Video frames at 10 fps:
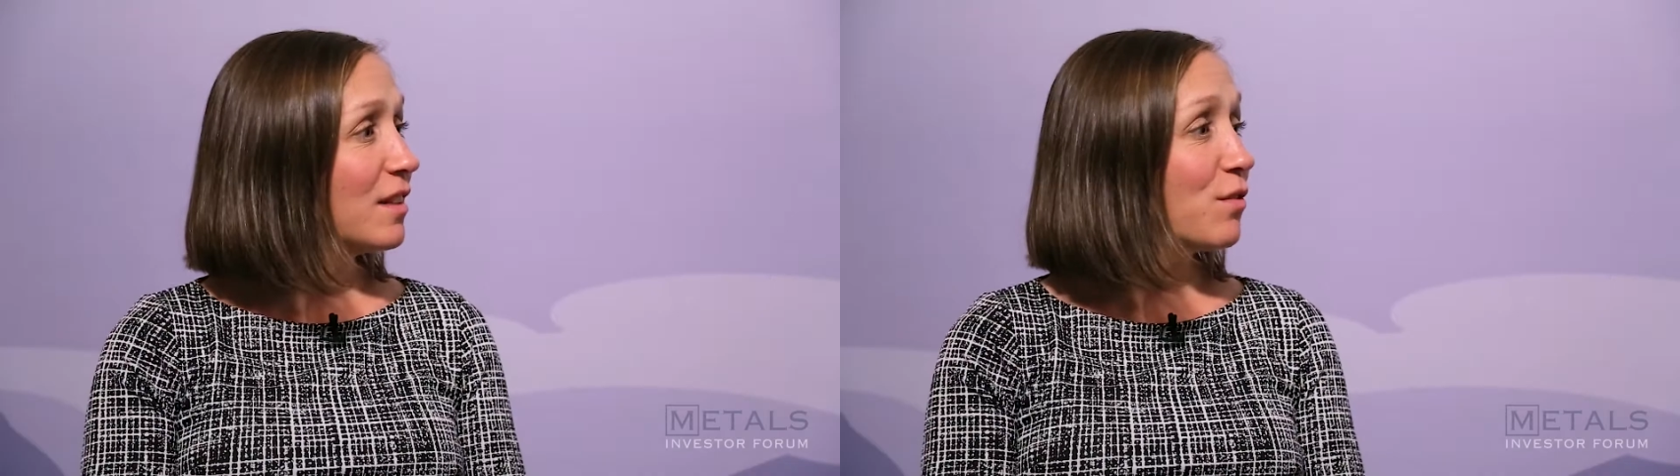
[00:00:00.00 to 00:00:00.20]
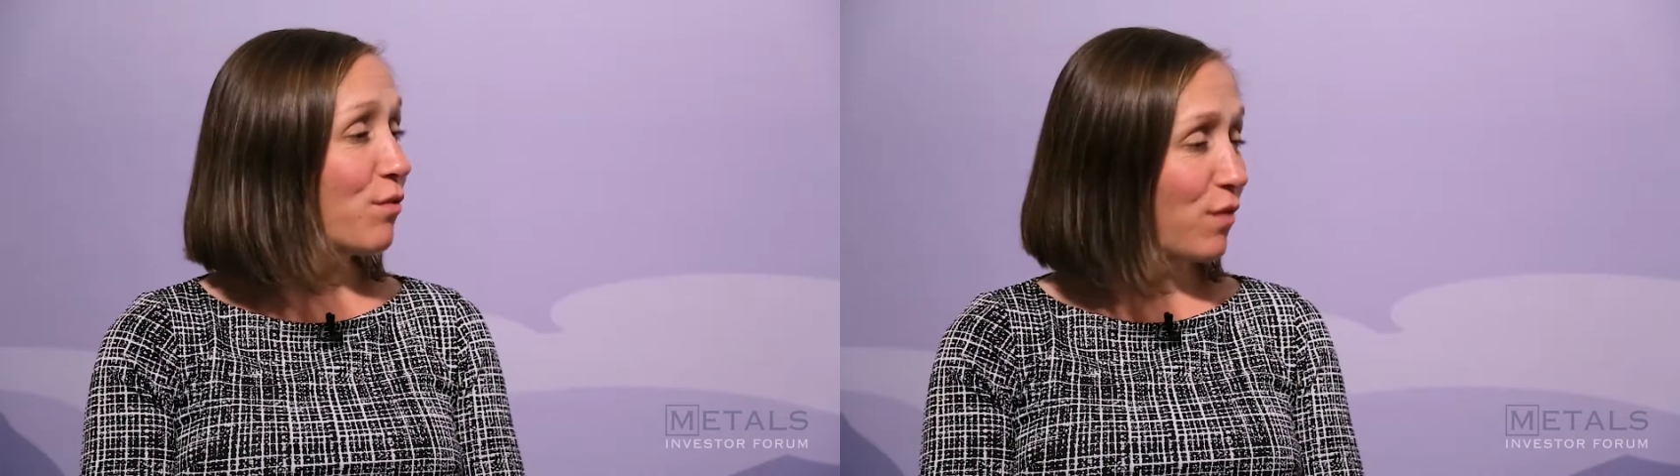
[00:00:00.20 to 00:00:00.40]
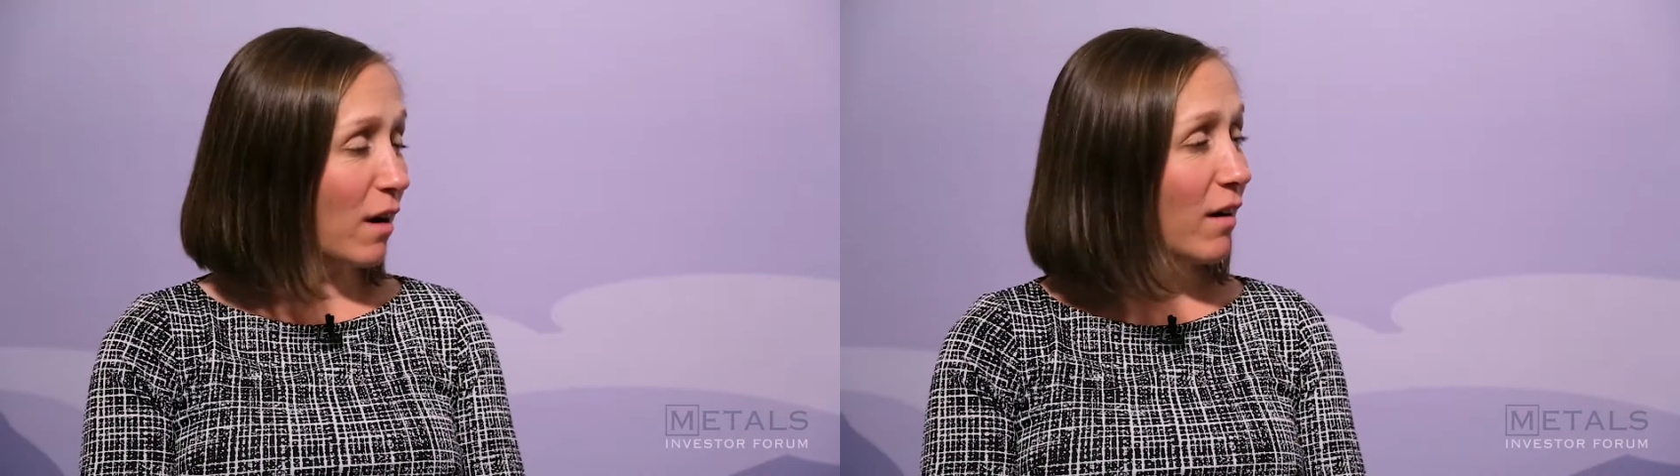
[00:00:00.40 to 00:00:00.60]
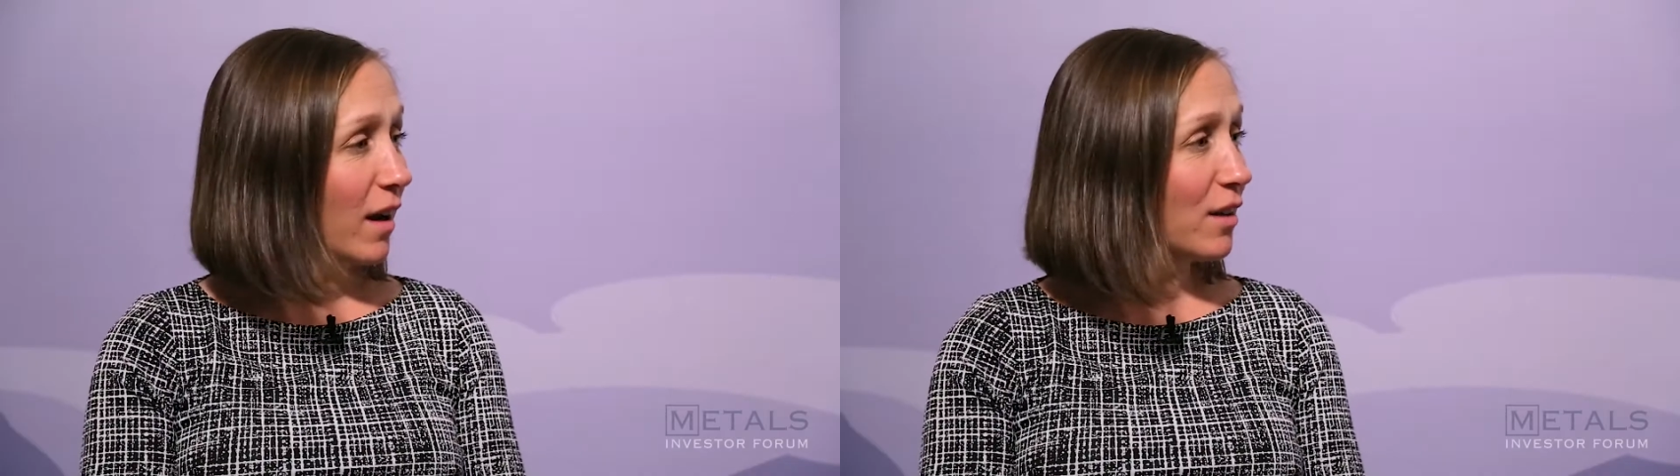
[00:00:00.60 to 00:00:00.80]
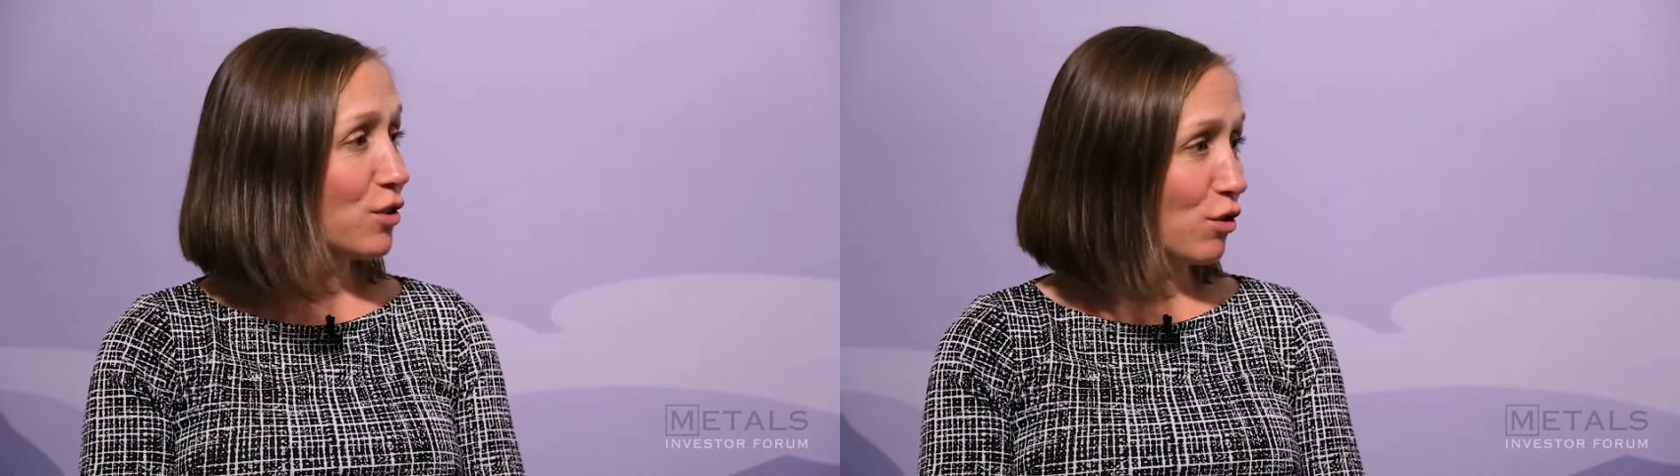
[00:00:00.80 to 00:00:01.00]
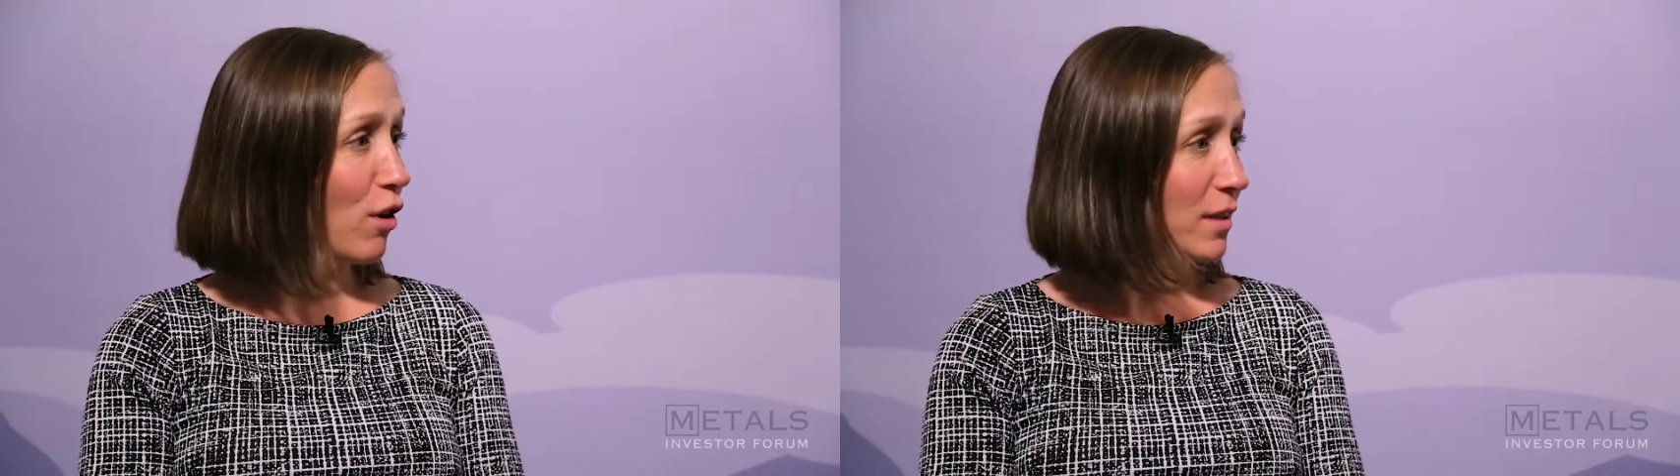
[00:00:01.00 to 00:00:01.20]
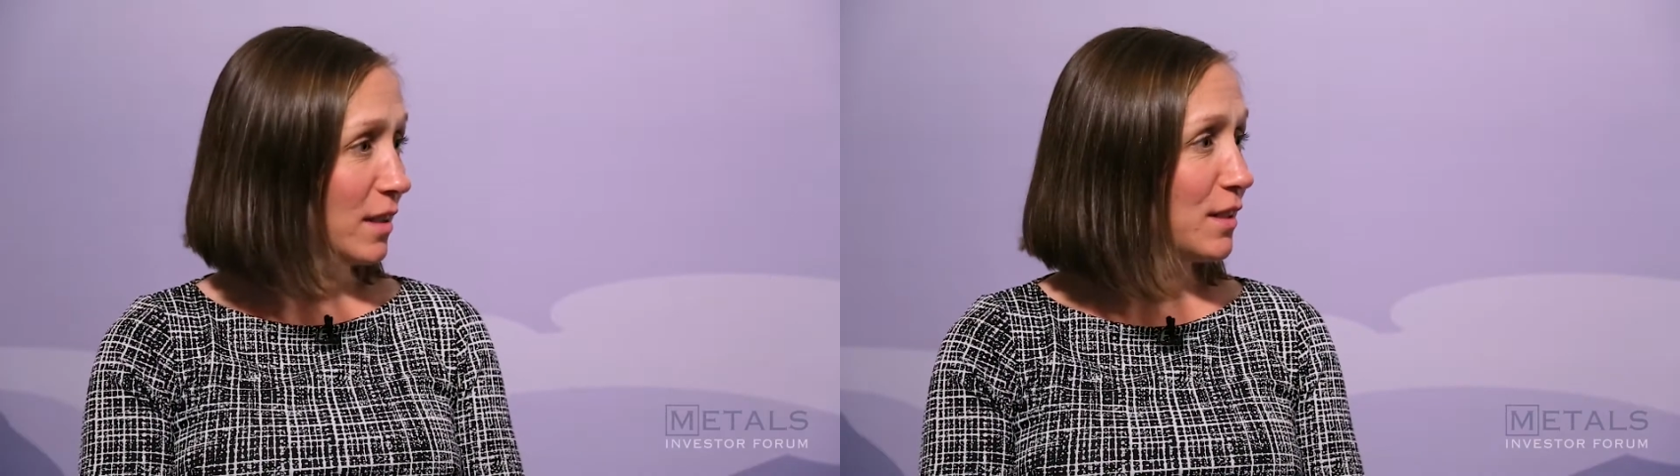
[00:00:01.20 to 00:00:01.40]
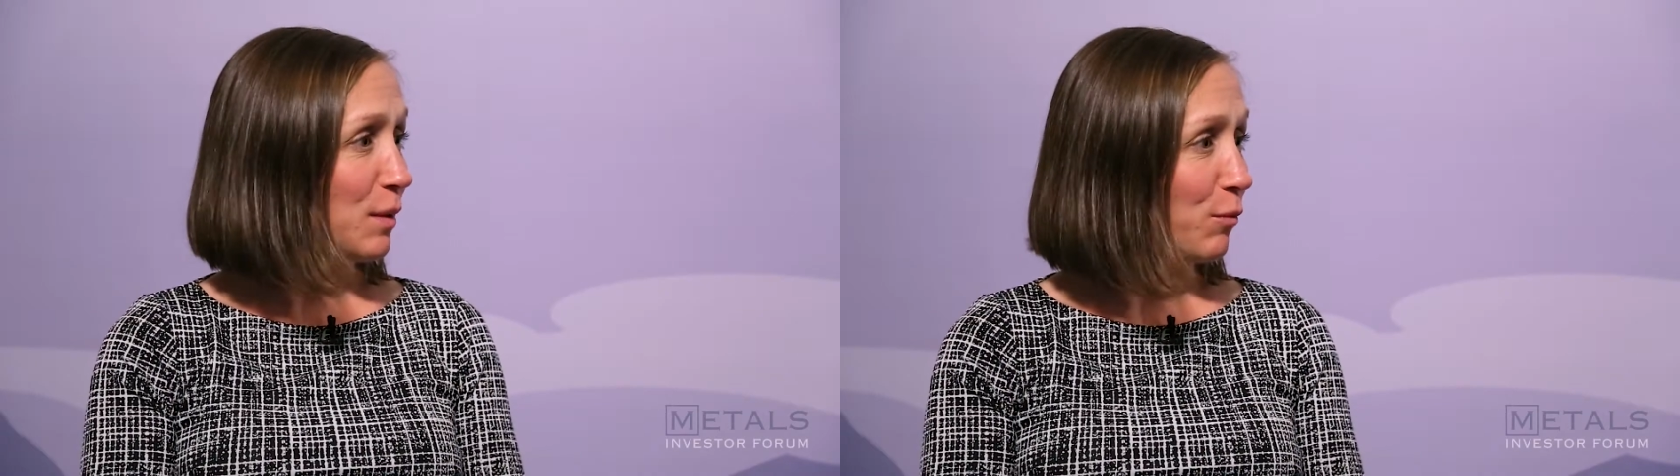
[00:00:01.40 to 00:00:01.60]
That's a very strong
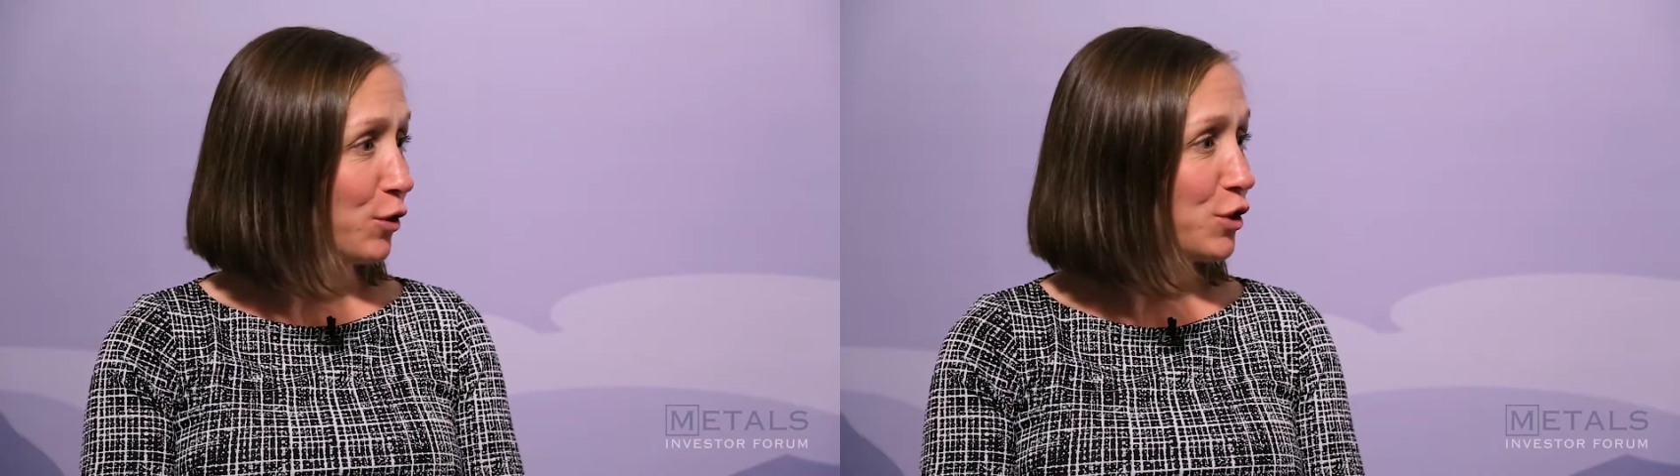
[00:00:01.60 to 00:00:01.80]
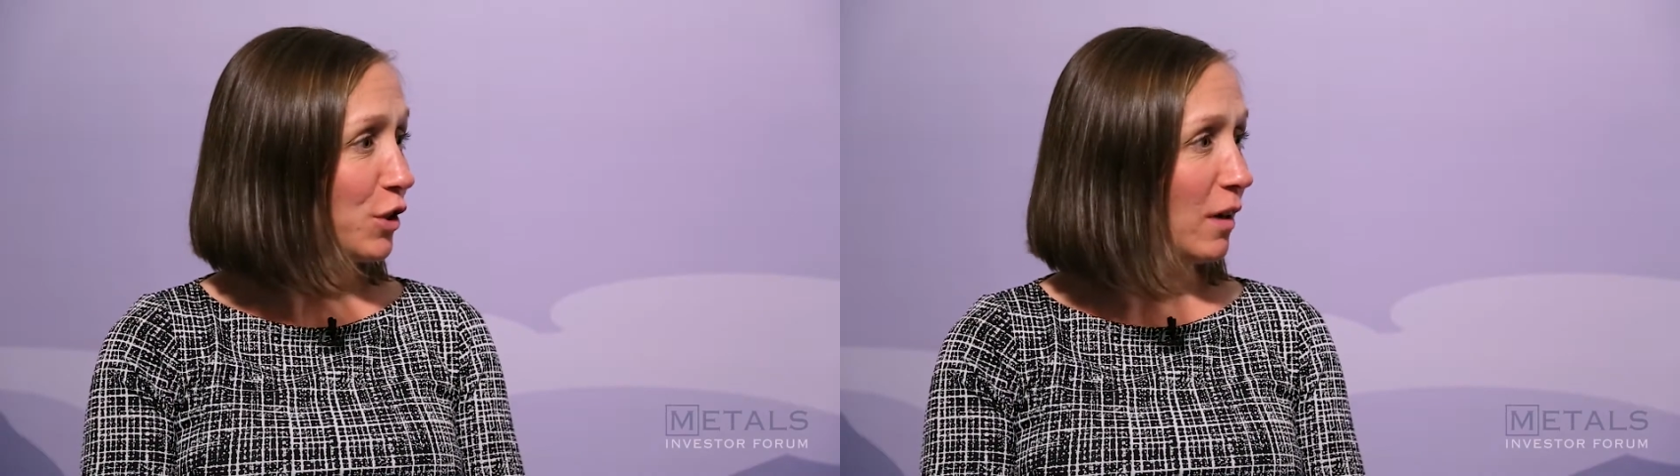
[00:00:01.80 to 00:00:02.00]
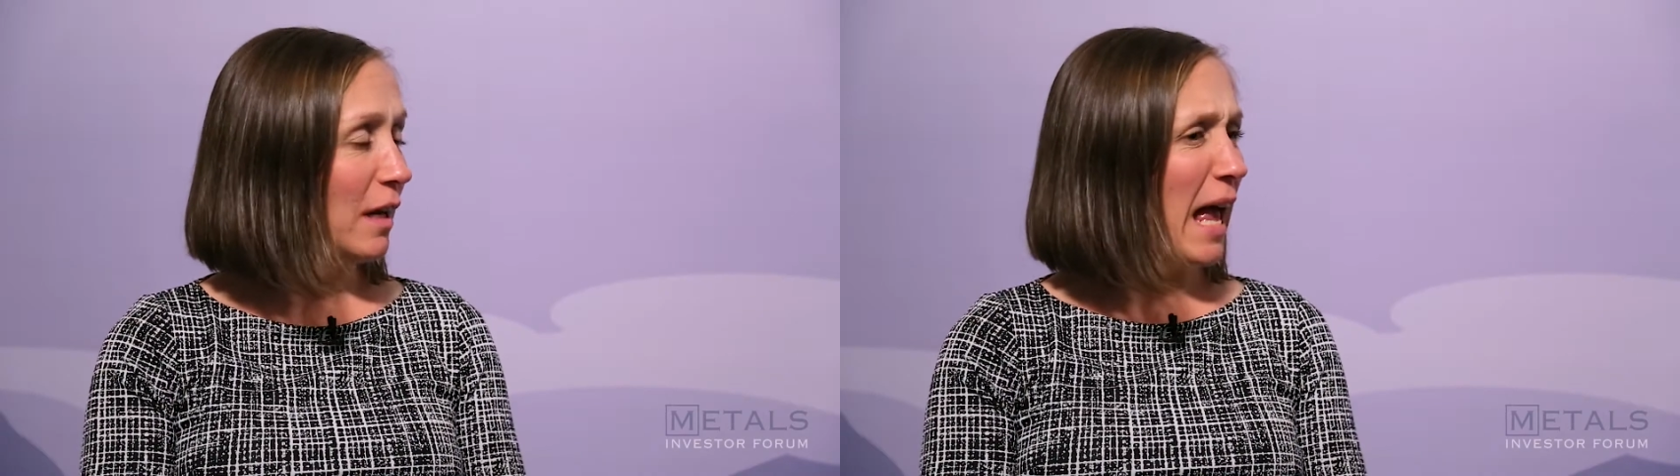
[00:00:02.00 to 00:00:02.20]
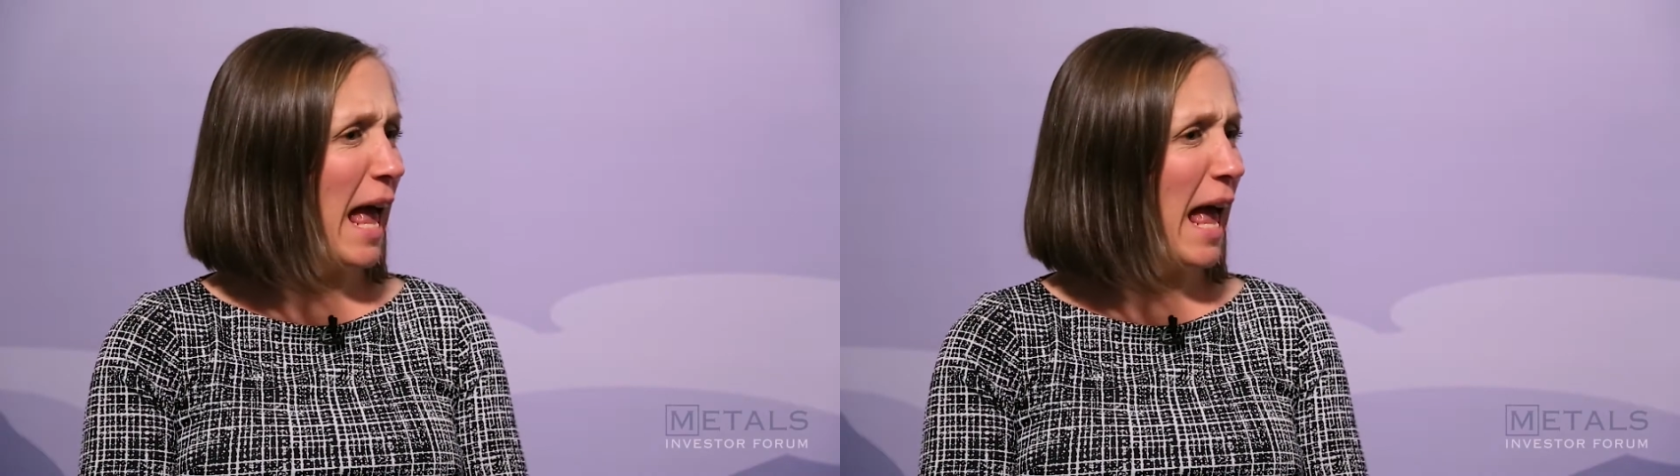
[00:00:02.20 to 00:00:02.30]
system for sure.